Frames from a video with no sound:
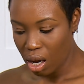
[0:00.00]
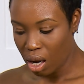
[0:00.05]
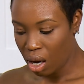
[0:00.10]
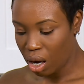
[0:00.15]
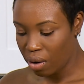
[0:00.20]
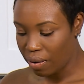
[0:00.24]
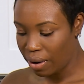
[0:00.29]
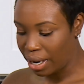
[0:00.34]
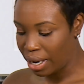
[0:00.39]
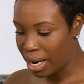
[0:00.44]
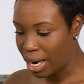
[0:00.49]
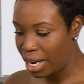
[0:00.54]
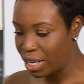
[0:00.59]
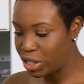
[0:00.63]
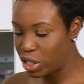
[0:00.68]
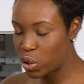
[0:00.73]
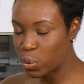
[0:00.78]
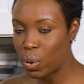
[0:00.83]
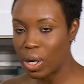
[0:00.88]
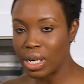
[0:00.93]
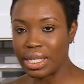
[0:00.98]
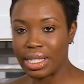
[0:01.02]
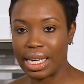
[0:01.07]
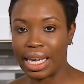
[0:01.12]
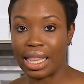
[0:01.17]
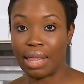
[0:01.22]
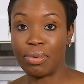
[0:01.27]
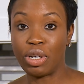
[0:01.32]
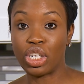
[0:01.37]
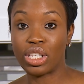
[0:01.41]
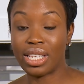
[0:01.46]
All right, guys, just once again,
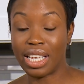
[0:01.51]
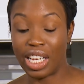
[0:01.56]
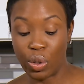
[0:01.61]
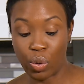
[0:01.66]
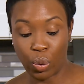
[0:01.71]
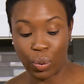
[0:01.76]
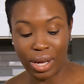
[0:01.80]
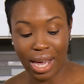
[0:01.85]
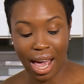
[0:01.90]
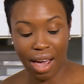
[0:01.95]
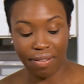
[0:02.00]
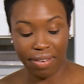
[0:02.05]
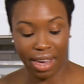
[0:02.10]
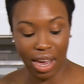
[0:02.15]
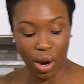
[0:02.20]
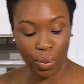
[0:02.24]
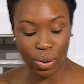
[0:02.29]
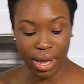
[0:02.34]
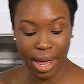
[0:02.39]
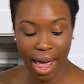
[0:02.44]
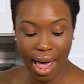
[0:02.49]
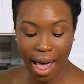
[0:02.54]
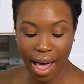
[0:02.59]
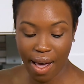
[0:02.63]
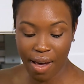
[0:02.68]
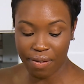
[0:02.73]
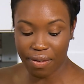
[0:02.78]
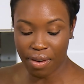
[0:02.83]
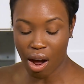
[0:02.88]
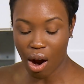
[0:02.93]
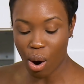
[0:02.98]
let me just tell you what we have here. We
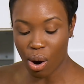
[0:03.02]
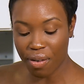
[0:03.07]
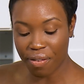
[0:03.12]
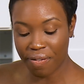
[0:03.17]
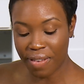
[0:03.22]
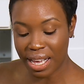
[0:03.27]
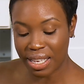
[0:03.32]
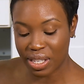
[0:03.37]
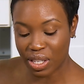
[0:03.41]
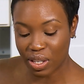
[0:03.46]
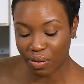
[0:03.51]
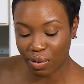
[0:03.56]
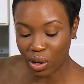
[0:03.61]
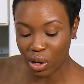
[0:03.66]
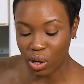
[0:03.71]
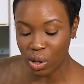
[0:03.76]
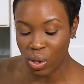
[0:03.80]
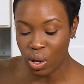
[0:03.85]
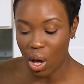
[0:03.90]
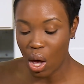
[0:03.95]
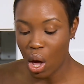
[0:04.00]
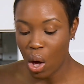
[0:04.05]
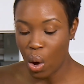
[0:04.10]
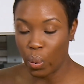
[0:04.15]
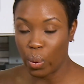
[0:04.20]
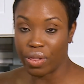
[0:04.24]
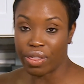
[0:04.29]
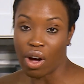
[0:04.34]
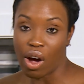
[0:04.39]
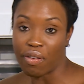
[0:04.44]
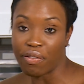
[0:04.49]
have our festival
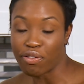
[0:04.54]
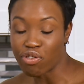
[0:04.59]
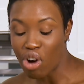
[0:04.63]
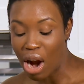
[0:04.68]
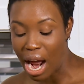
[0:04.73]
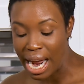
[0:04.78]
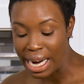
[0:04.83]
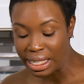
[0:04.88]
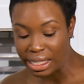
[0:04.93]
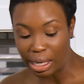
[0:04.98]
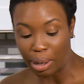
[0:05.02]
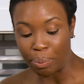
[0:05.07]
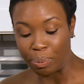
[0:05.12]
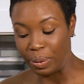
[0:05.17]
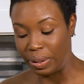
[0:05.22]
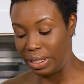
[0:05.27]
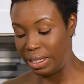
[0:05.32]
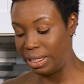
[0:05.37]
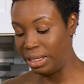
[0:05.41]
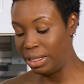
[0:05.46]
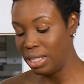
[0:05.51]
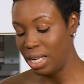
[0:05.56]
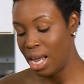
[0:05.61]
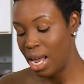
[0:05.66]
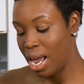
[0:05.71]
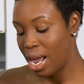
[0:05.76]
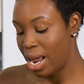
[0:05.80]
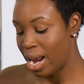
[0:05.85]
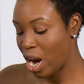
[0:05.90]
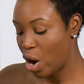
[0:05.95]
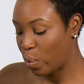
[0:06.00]
with our fried dumpling,
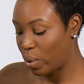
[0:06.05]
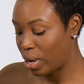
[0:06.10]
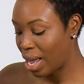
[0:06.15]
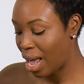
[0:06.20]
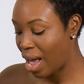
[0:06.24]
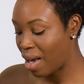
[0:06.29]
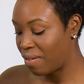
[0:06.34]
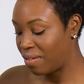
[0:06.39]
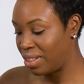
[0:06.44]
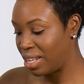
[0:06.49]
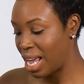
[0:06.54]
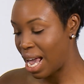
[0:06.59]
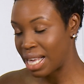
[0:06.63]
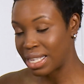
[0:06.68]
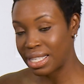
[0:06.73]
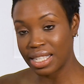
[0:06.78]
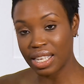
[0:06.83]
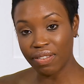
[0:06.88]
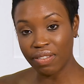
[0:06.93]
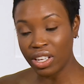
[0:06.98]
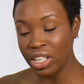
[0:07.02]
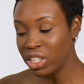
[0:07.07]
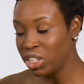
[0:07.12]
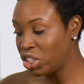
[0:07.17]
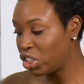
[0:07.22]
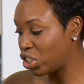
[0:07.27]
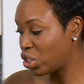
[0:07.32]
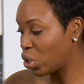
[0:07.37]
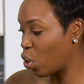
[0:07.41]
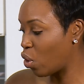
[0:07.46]
here we have the escabeche.